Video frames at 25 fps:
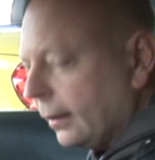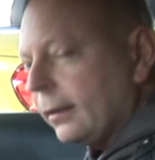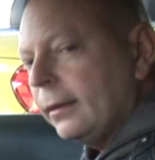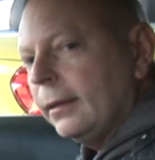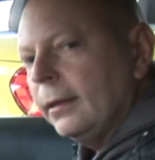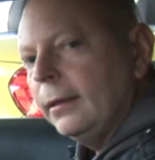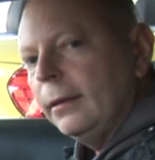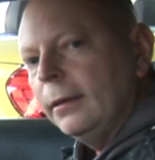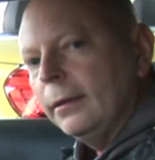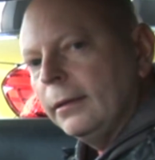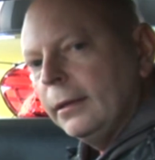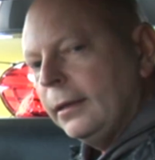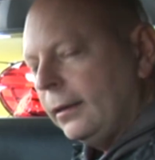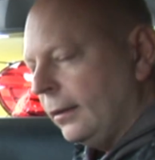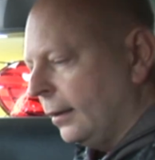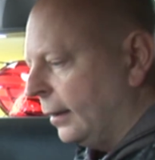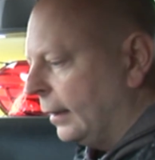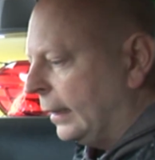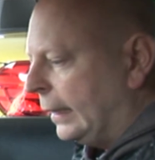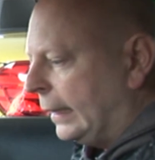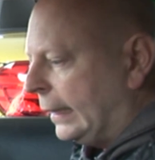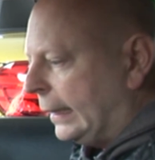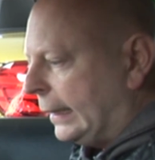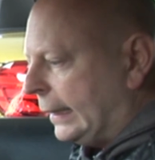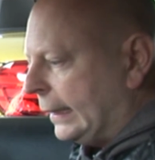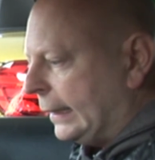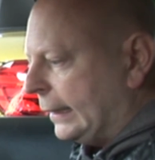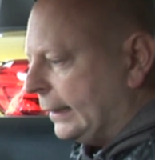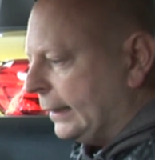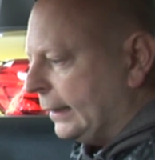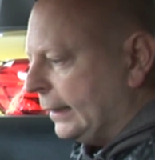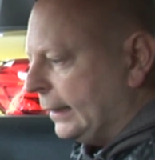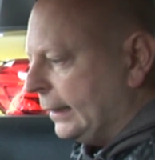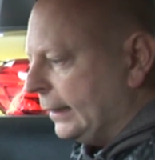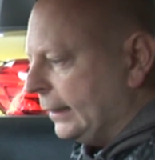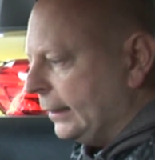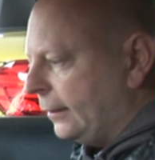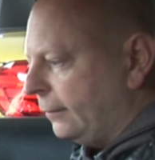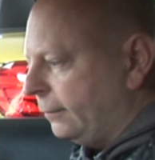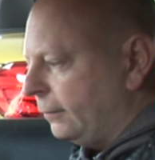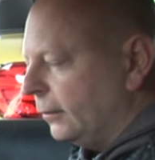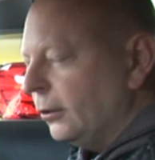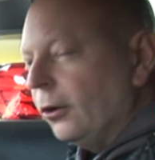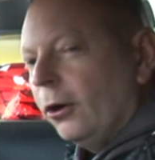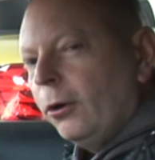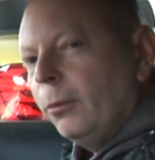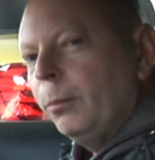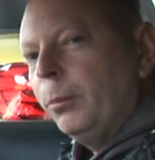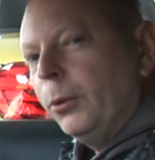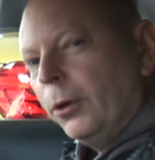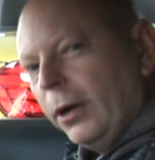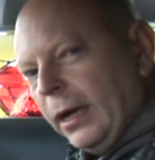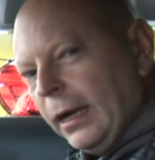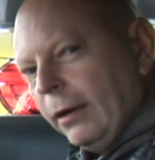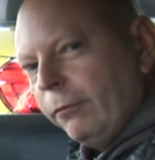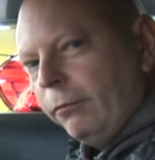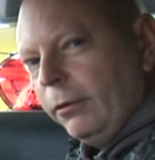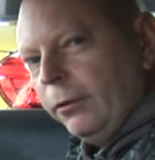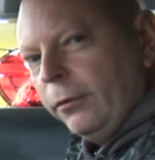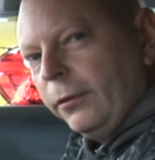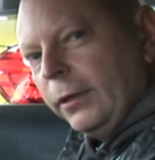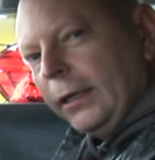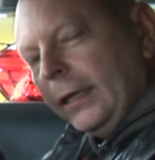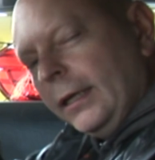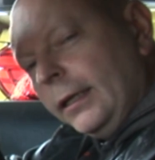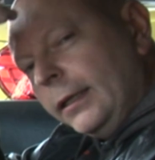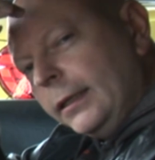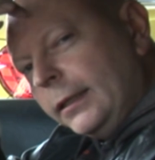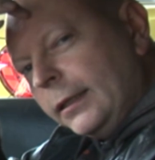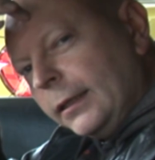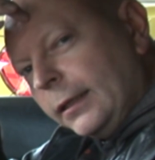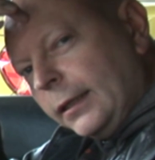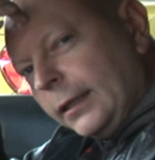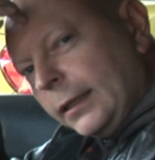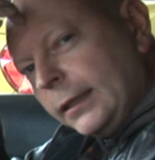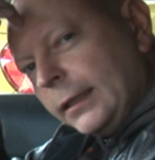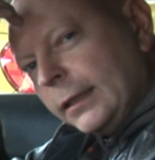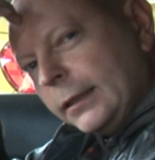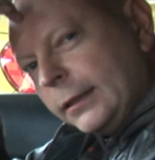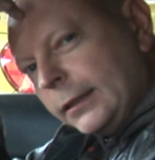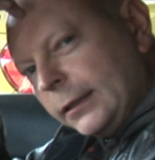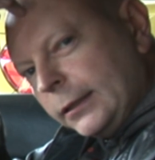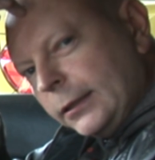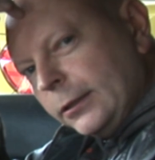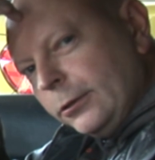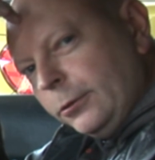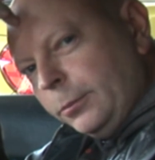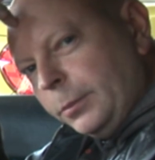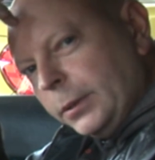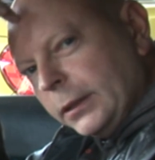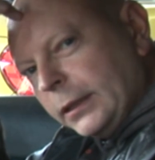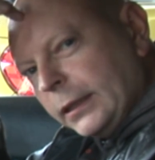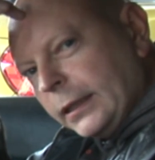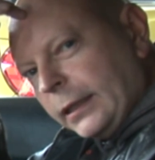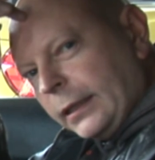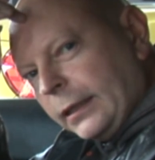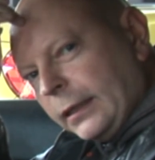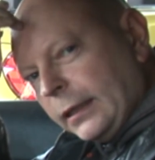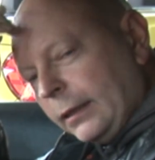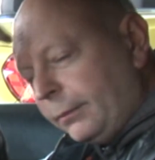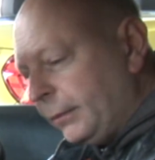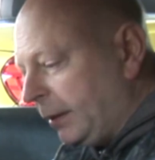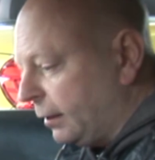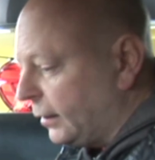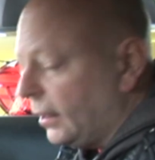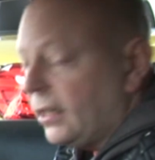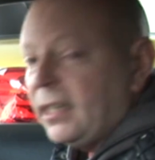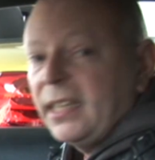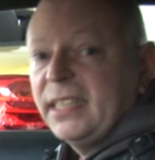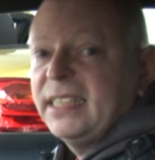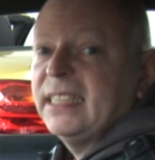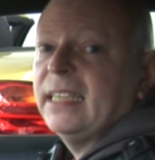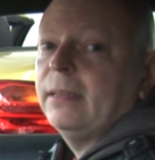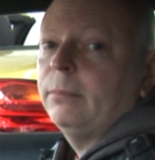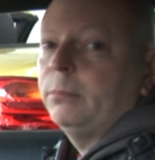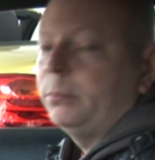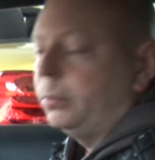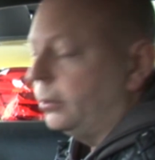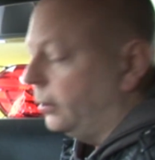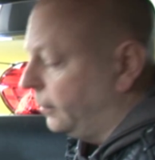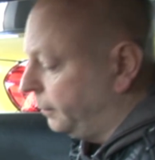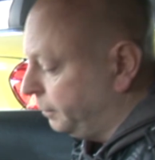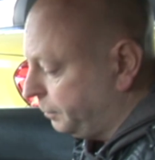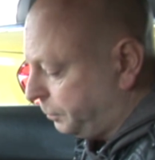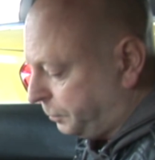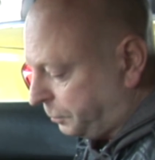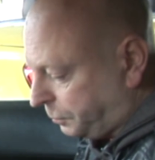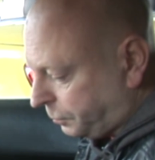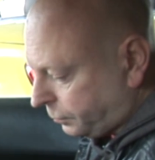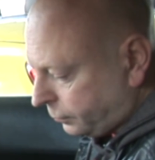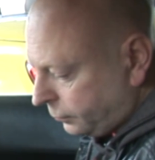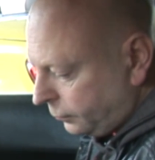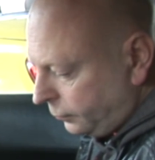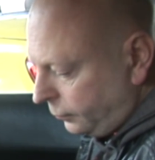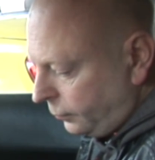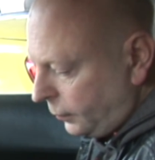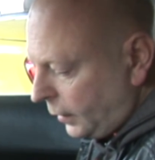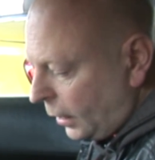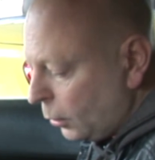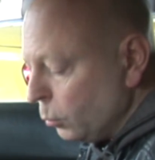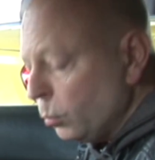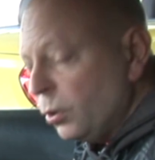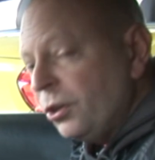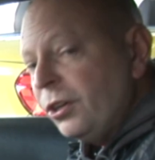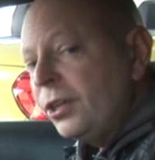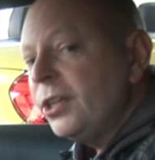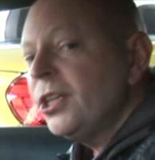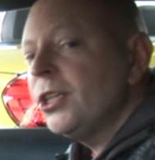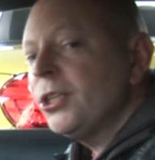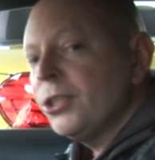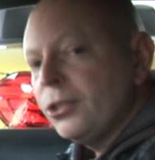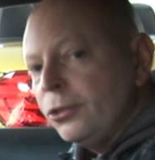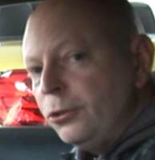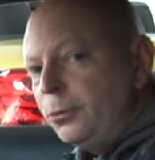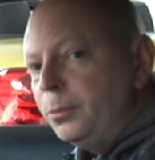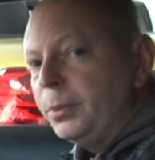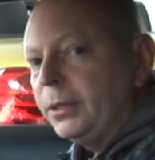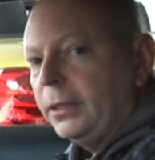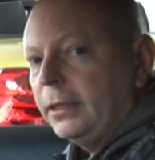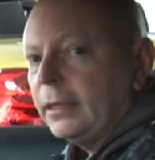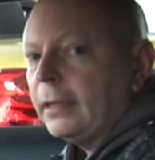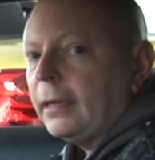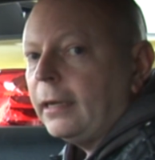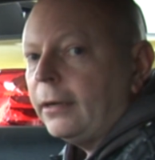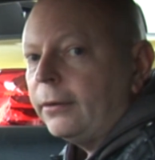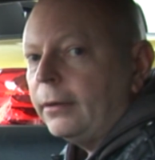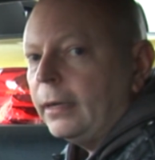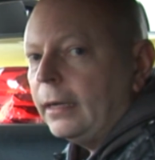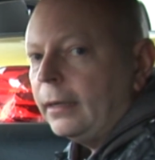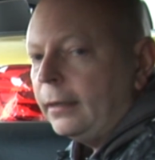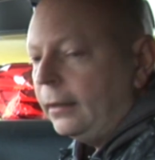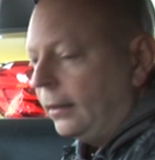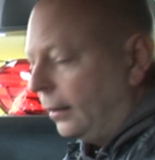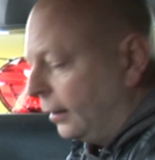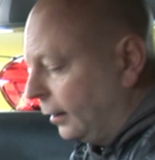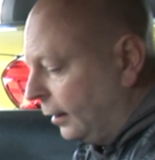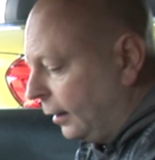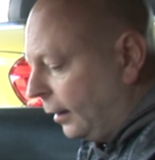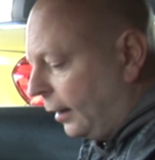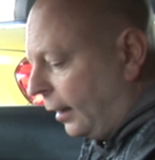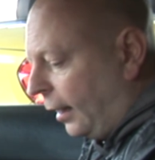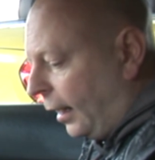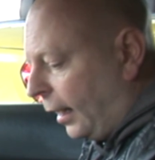But I think they've not put everything into this as a supercar. I mean, an example. We're in a supercar, right?